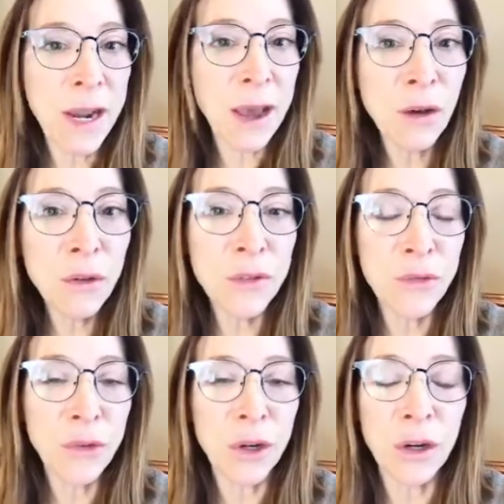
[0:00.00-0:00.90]
out
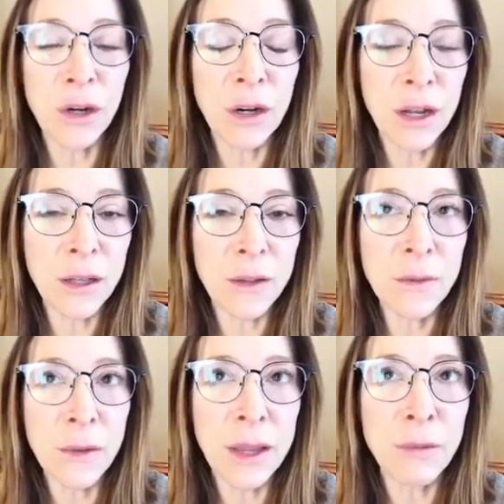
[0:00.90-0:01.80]
for
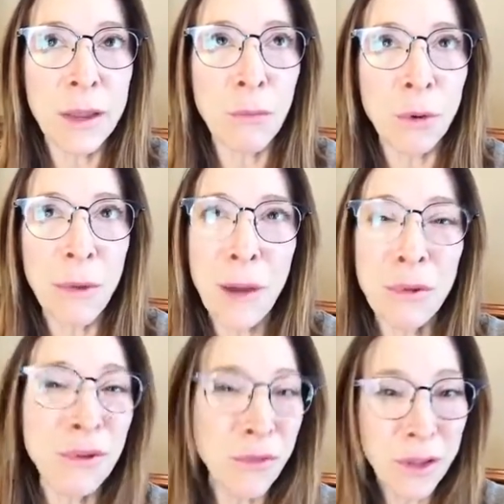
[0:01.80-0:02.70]
and more
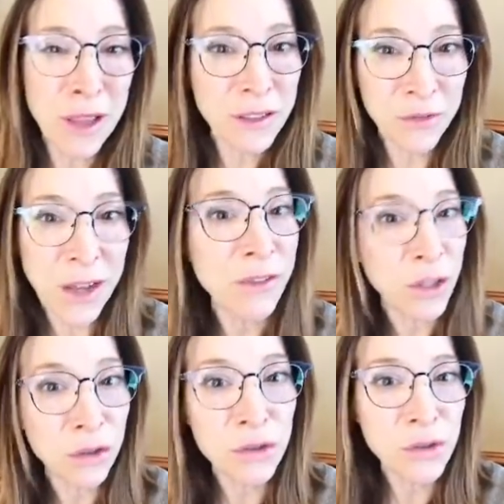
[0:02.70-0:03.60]
popular over the last 5
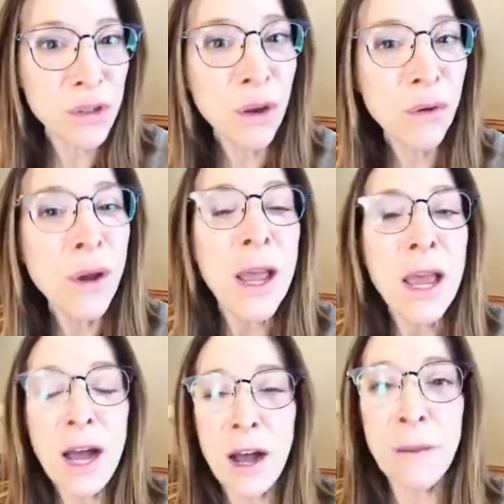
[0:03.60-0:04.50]
years or so.
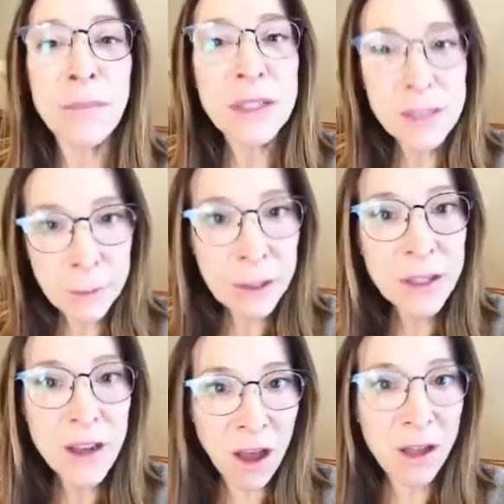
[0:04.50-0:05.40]

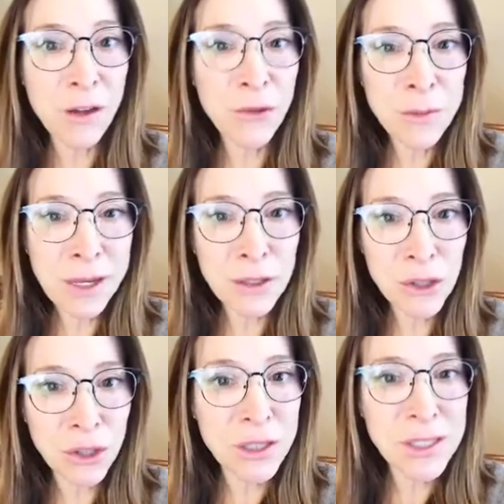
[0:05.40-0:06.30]
Typically not covered by
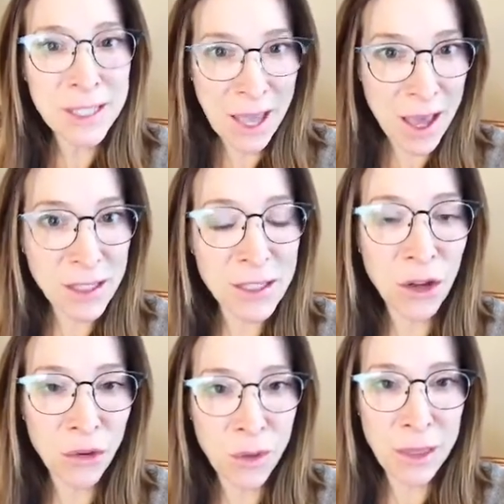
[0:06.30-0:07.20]
insurance yet,
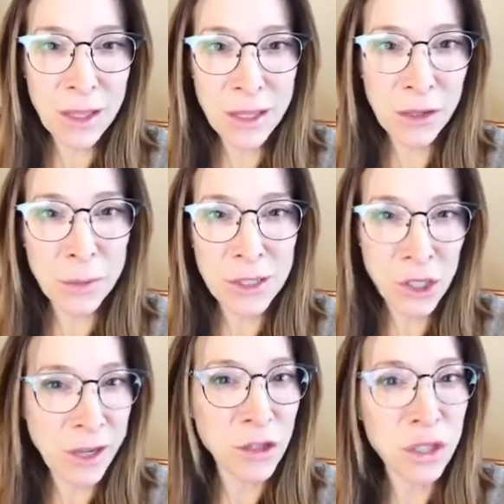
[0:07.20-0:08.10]
although I think that'll be
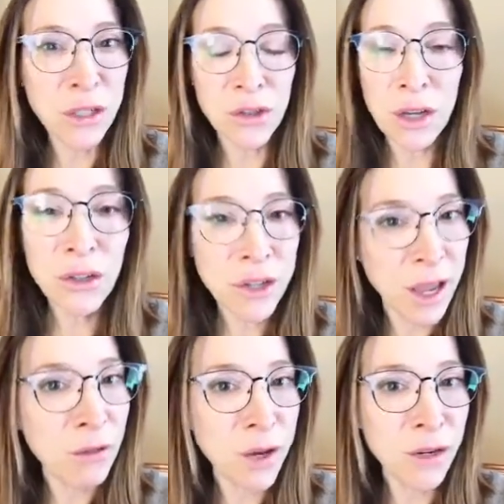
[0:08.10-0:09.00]
changing. Your doctor
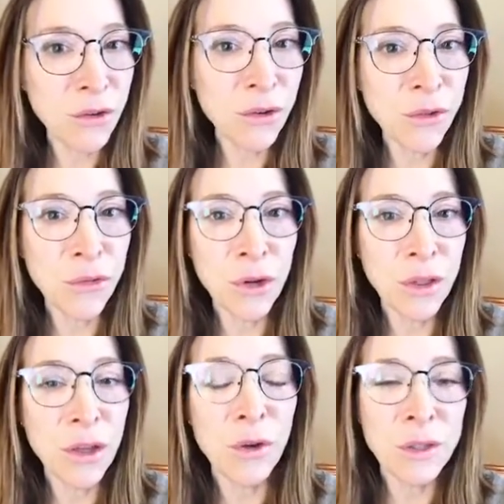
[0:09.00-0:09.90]
can write an order for
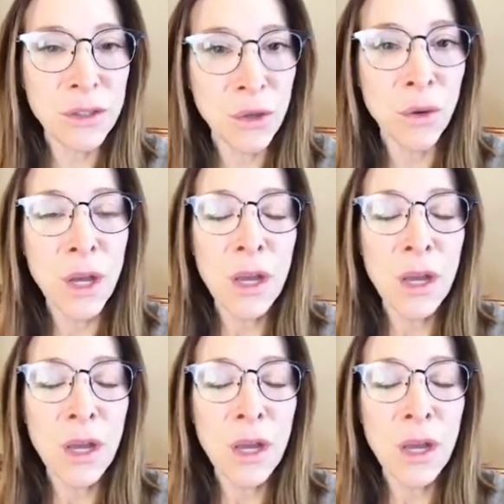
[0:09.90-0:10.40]
it though, and so